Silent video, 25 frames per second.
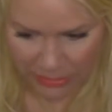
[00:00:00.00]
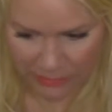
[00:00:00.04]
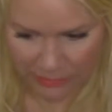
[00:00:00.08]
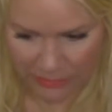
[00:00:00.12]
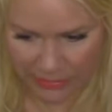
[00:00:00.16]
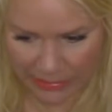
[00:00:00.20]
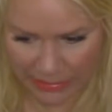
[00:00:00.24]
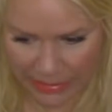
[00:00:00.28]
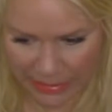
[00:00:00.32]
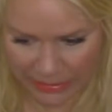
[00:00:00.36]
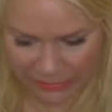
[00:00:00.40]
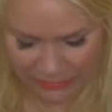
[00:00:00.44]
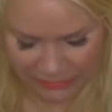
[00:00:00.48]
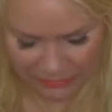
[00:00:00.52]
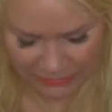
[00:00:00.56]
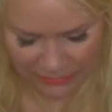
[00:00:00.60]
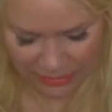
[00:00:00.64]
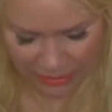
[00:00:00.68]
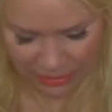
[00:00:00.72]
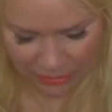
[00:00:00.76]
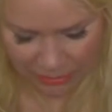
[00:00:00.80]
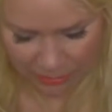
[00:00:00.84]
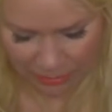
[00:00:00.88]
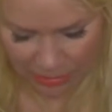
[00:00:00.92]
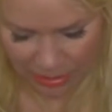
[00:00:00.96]
The last
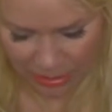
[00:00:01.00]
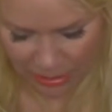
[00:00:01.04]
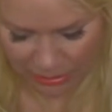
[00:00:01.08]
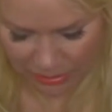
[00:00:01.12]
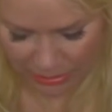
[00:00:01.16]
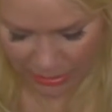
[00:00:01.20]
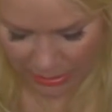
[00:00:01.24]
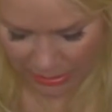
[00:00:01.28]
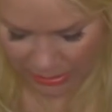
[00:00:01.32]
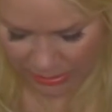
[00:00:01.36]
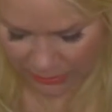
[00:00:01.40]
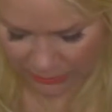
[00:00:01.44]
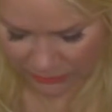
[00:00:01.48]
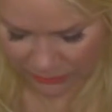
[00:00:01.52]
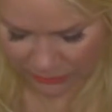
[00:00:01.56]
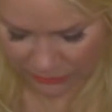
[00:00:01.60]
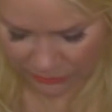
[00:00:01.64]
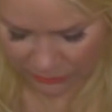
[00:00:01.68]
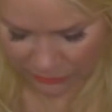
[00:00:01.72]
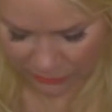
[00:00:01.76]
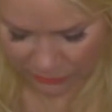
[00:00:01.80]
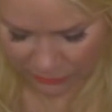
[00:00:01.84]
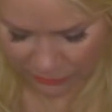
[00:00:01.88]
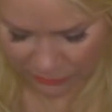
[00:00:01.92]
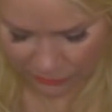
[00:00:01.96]
time I had
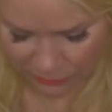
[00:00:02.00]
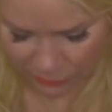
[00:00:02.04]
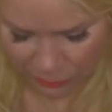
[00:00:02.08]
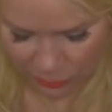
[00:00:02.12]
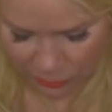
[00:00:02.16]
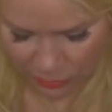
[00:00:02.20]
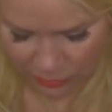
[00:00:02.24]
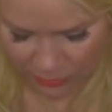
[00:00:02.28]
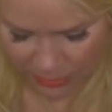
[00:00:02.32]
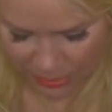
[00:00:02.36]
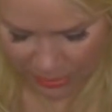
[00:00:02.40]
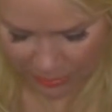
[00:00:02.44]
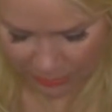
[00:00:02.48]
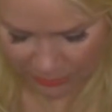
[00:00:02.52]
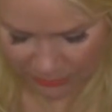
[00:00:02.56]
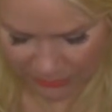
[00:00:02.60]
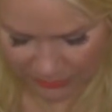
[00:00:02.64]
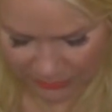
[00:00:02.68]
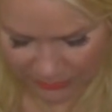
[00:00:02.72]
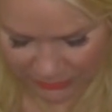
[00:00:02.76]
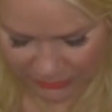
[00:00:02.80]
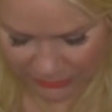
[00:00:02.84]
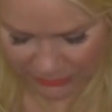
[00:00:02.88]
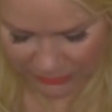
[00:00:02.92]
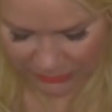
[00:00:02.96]
4
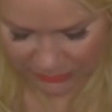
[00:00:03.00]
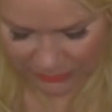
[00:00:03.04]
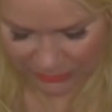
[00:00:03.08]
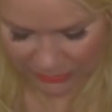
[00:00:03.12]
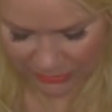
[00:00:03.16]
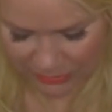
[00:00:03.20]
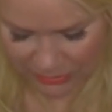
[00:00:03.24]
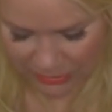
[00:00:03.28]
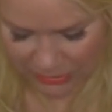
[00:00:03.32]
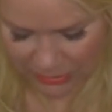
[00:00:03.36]
empties.